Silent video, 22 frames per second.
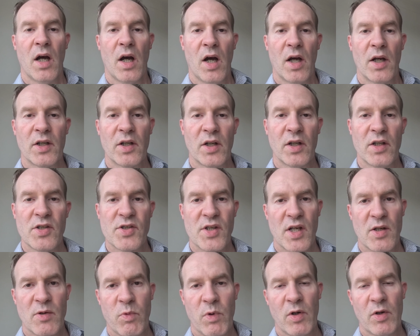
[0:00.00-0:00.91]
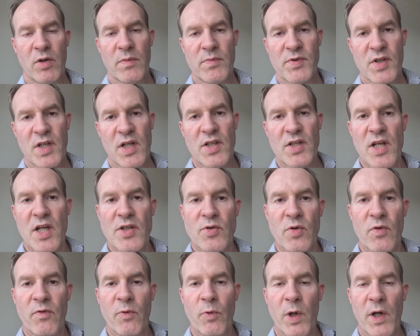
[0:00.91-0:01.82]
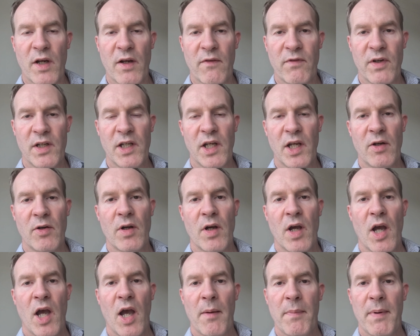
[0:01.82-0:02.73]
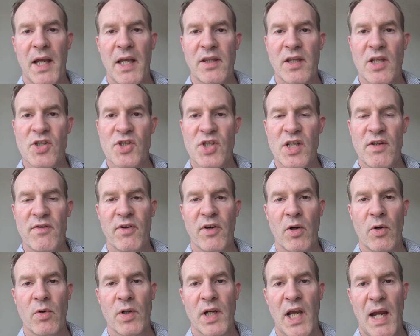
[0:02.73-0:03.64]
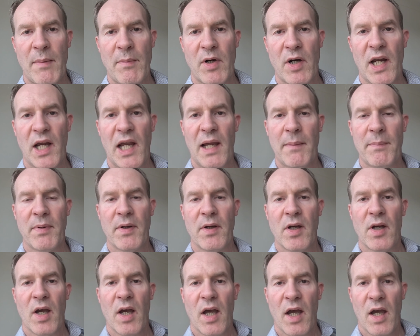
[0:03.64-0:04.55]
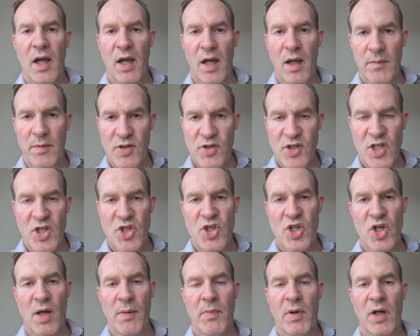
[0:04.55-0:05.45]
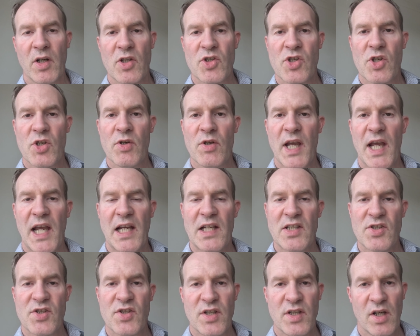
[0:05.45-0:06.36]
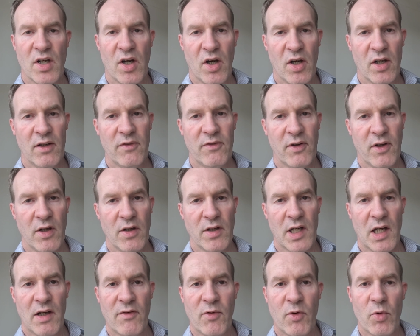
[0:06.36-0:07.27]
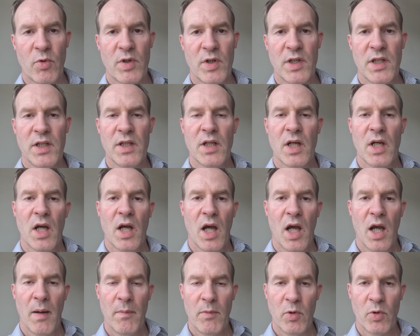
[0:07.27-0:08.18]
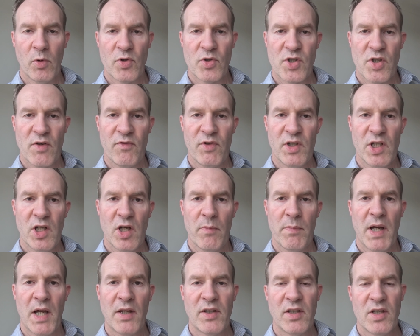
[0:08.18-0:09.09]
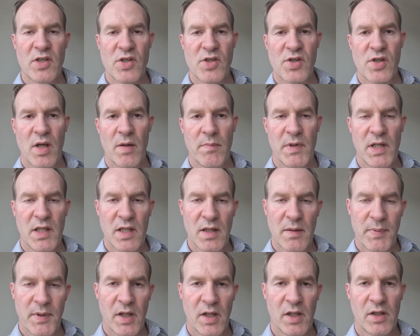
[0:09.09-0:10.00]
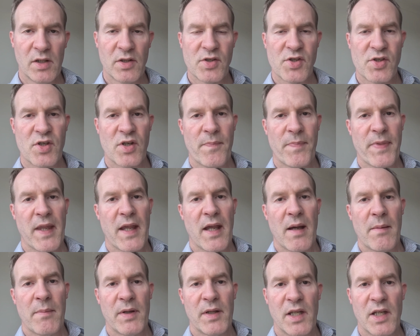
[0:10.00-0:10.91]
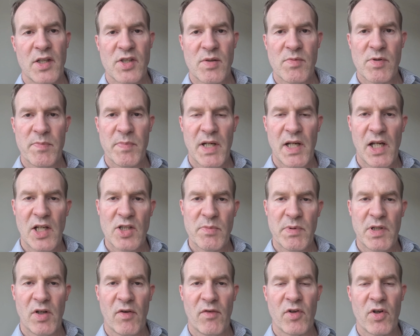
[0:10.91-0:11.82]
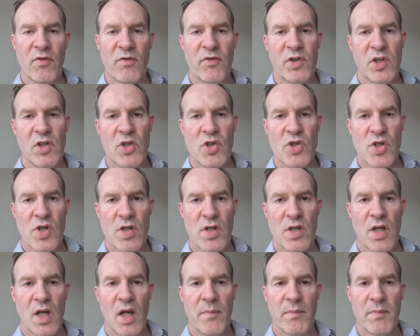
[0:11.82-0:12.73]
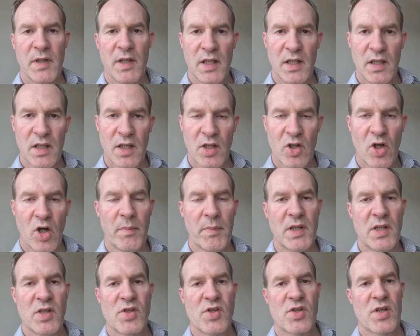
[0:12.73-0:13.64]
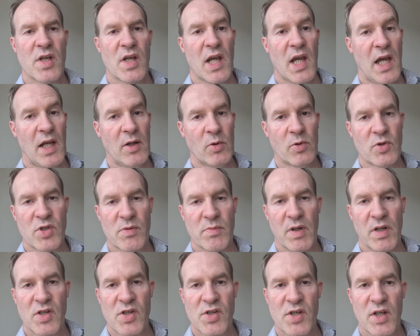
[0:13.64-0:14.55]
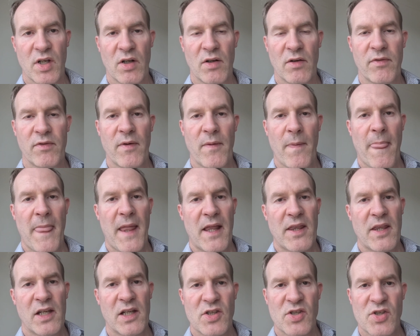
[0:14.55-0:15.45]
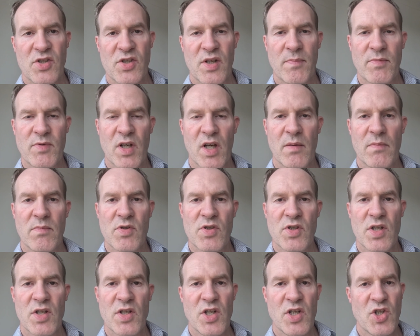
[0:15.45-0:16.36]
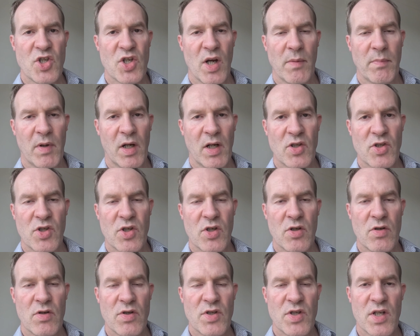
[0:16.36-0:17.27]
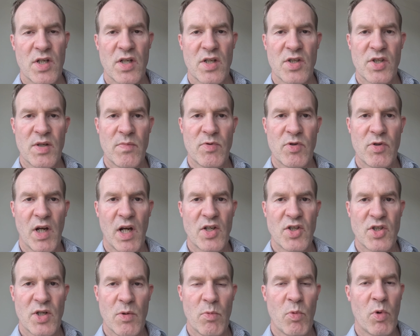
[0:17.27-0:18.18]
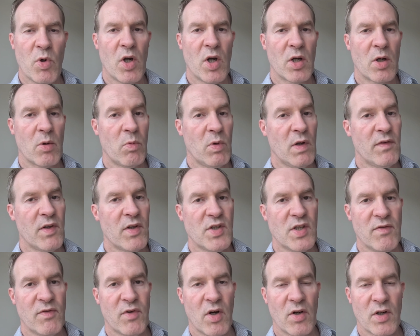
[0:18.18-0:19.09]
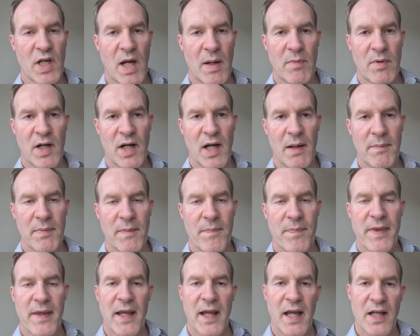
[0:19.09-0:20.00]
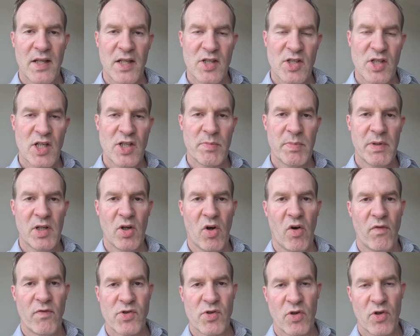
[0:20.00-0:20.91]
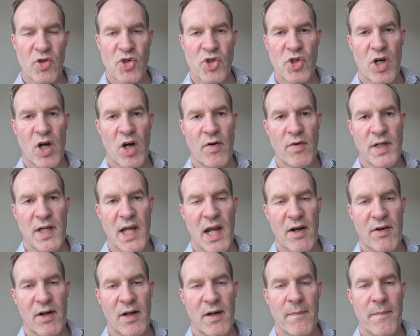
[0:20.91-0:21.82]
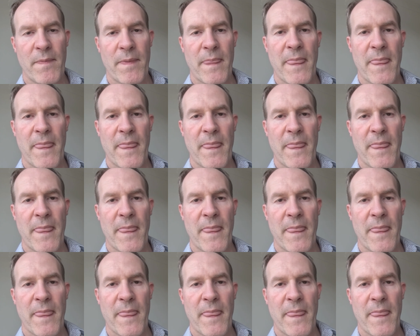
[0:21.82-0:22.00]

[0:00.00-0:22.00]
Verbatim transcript: Hi guys, and welcome to this little quick video about the default camera app, the DJI Mic 2 and the iPhone. Now I've already launched a video about this in the past, but there seemed to be a little bit of confusion in the comments and also myself that sometimes the DJI Mic 2 didn't seem to actually work with the default camera app, and there's a little bit of sort of trial and error.